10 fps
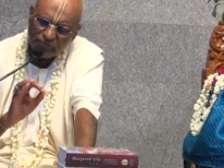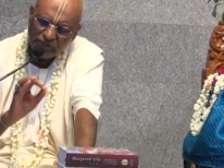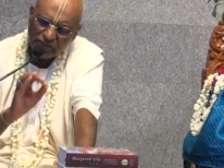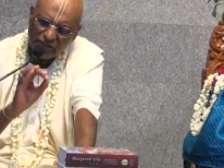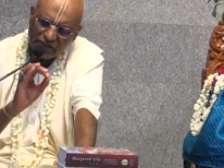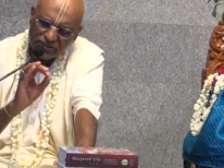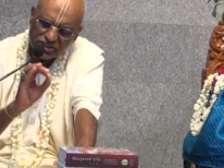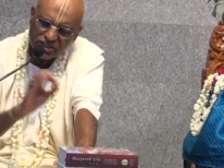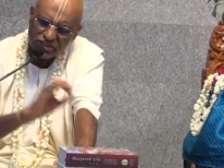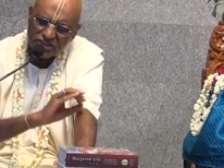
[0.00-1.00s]
the
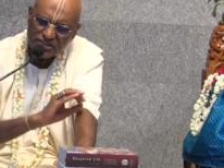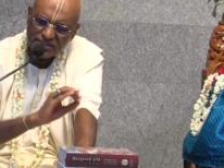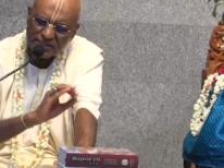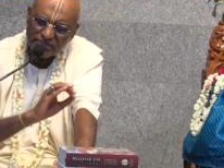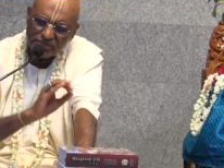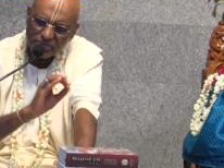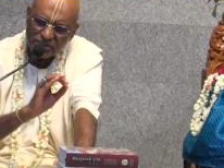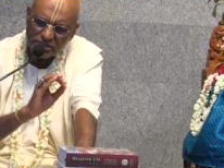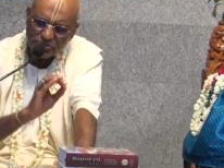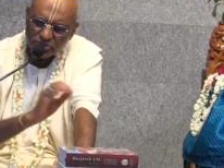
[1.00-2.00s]
instructions given by
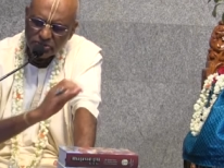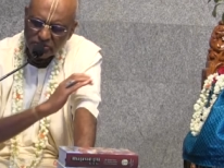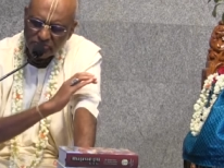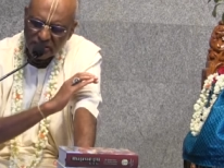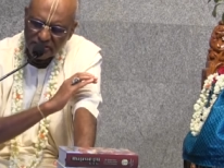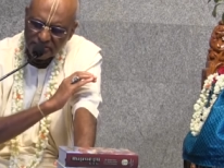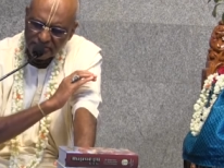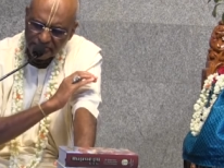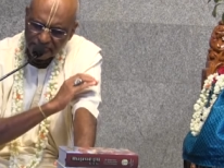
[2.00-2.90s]
the spiritual master.